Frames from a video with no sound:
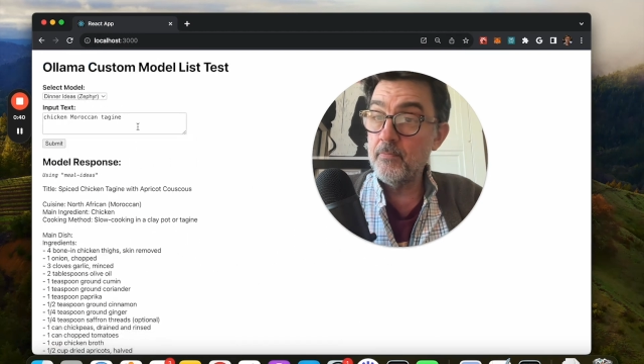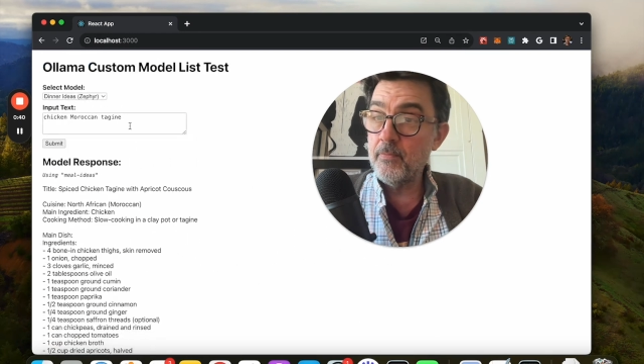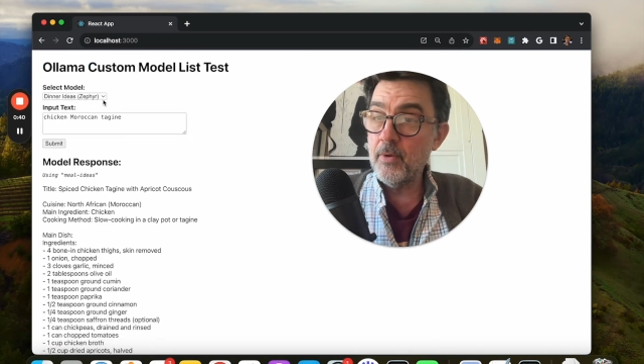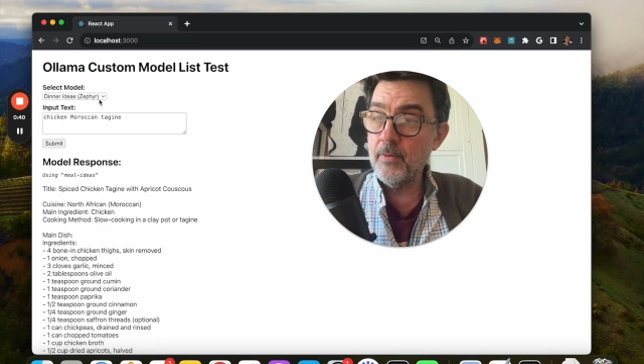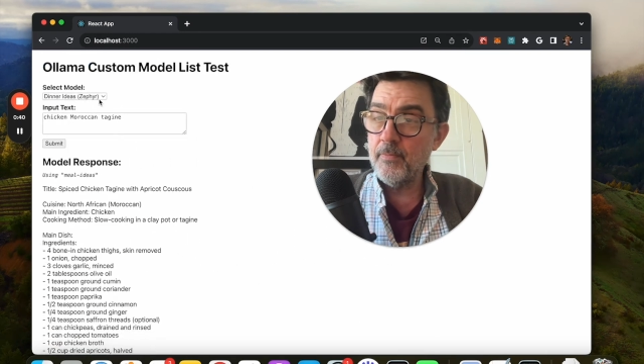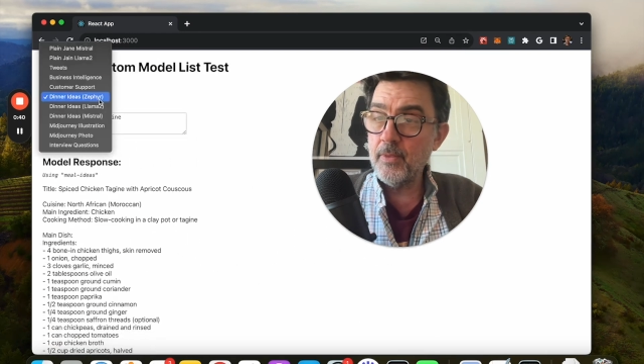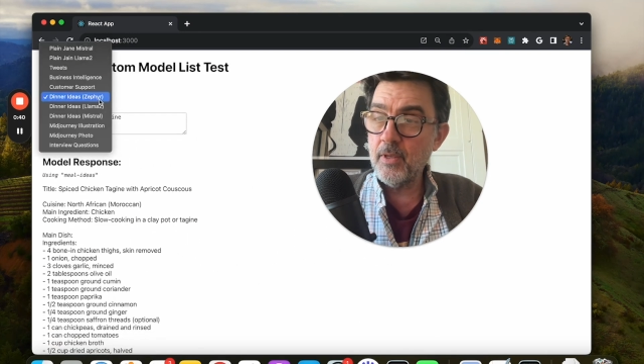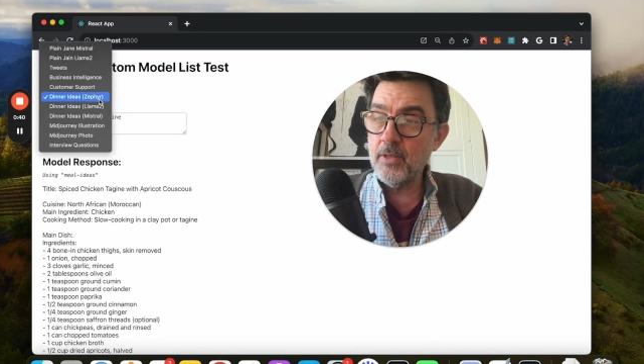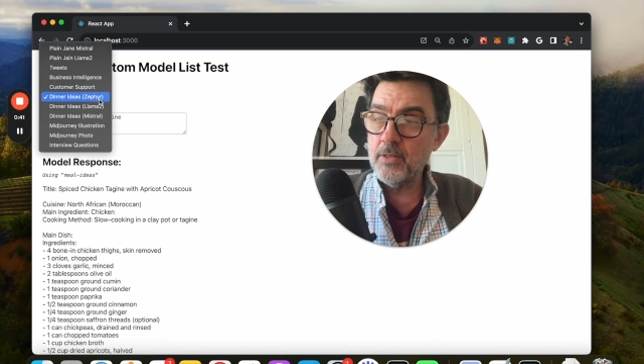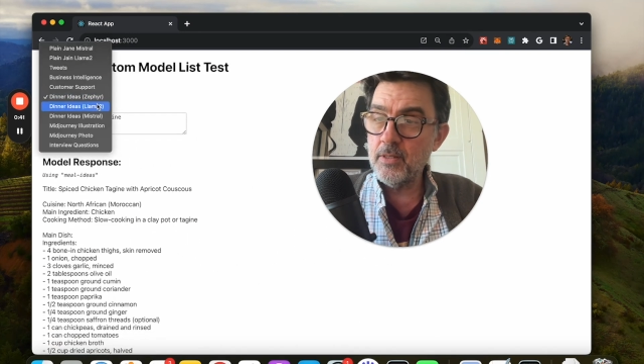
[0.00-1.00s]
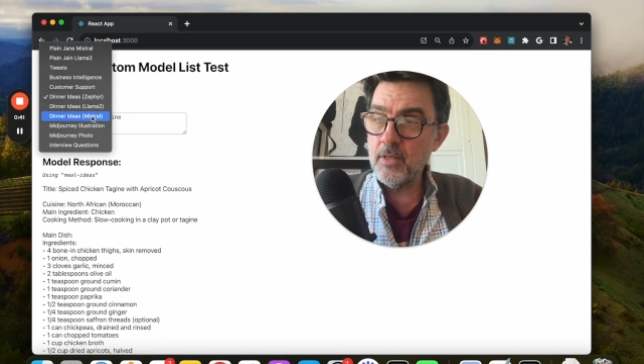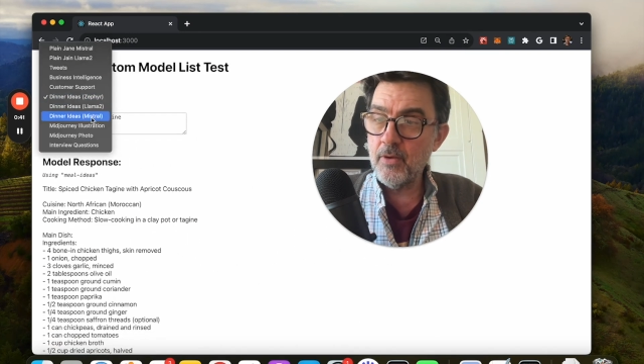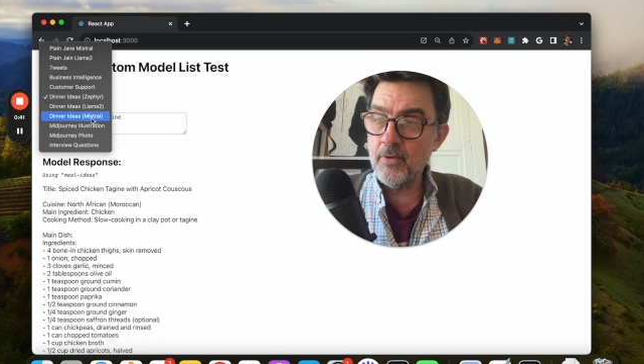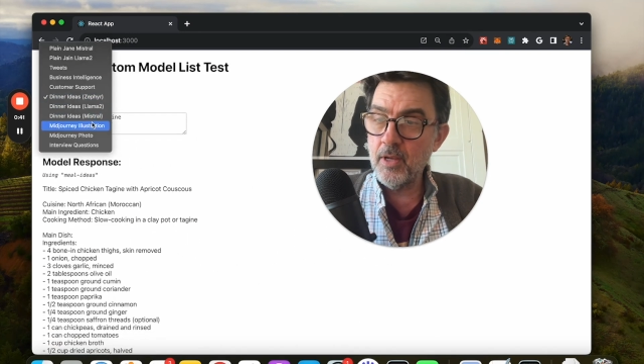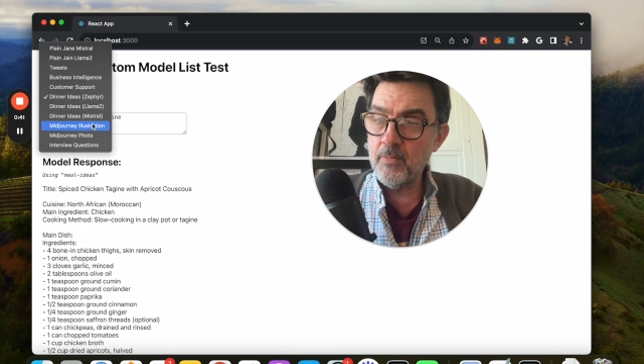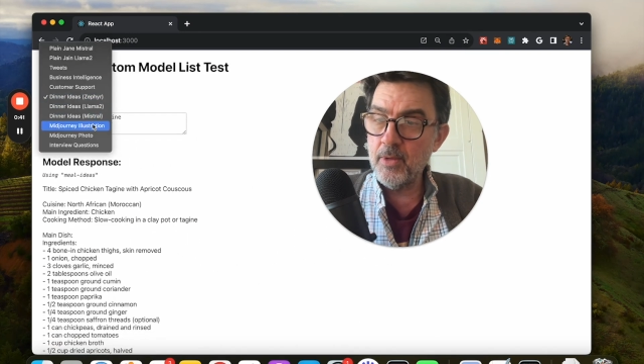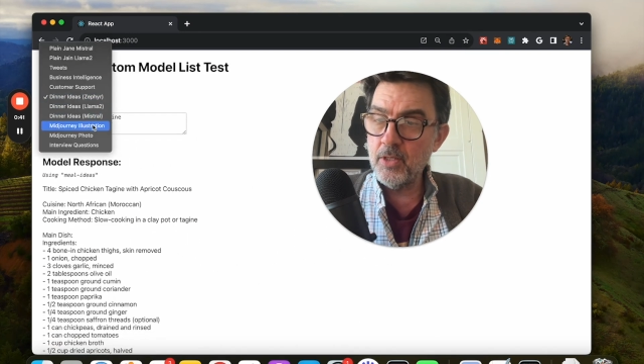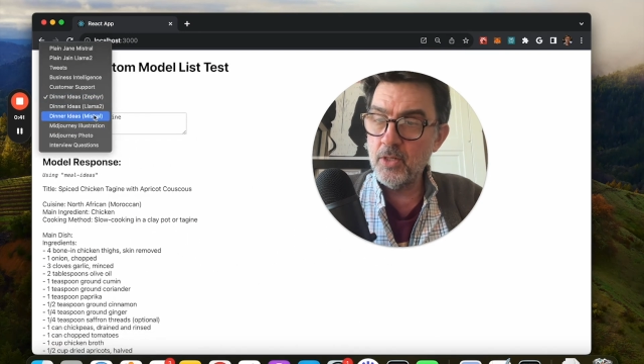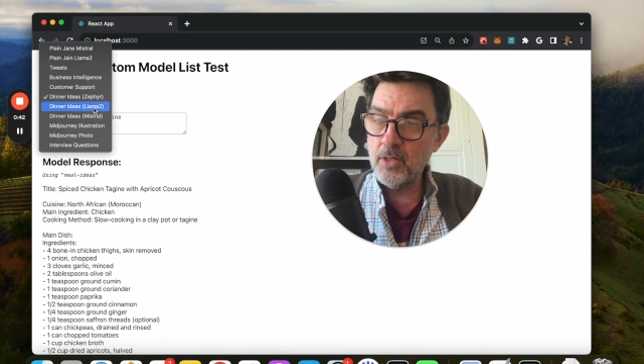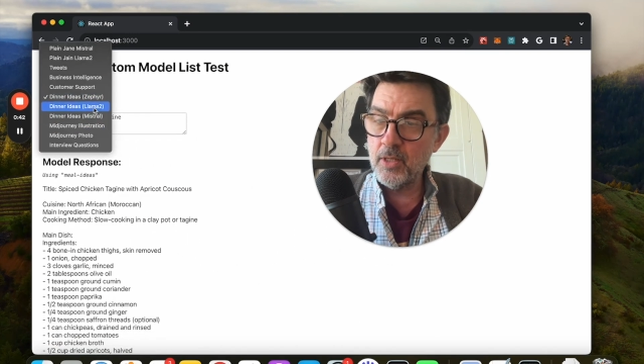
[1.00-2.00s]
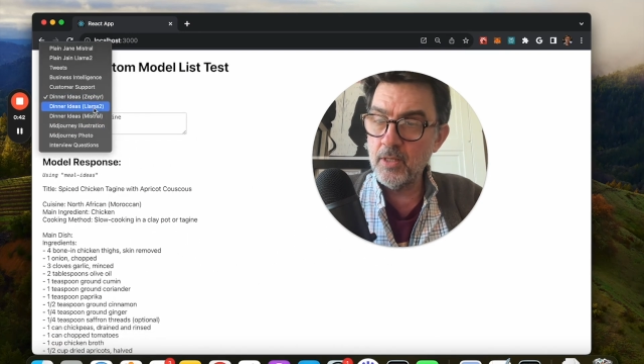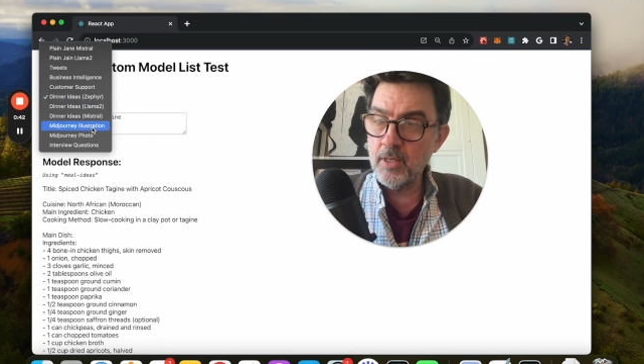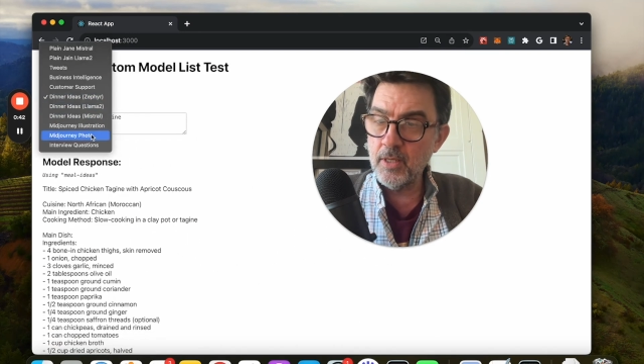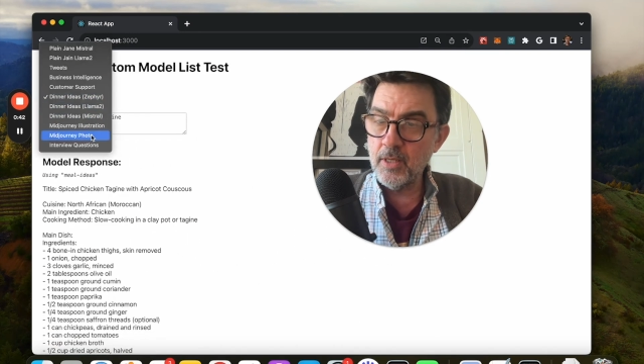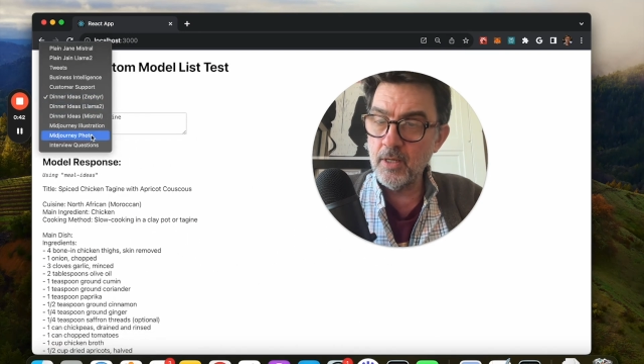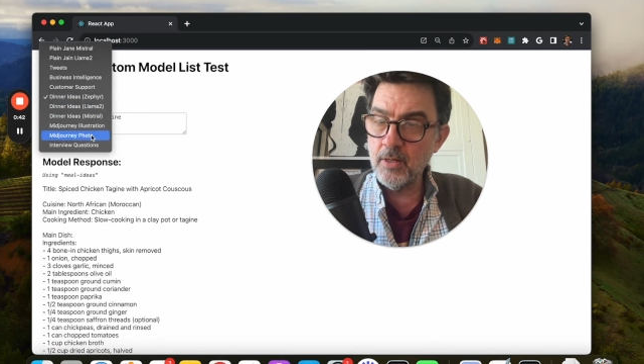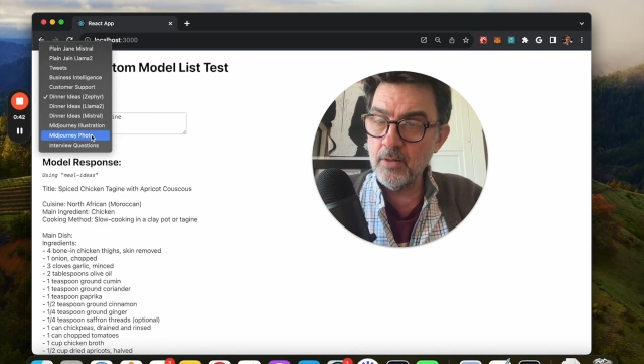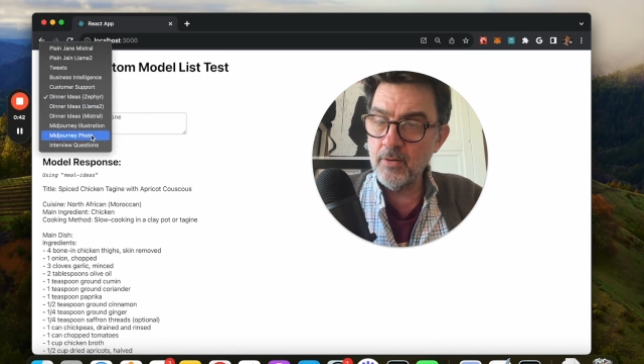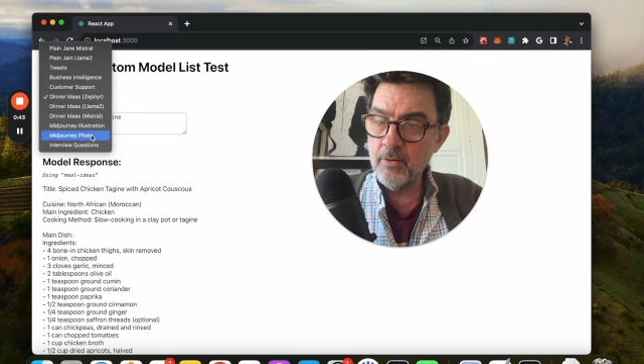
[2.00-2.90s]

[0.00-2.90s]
All right? Because I've got a mid-journey thing in here.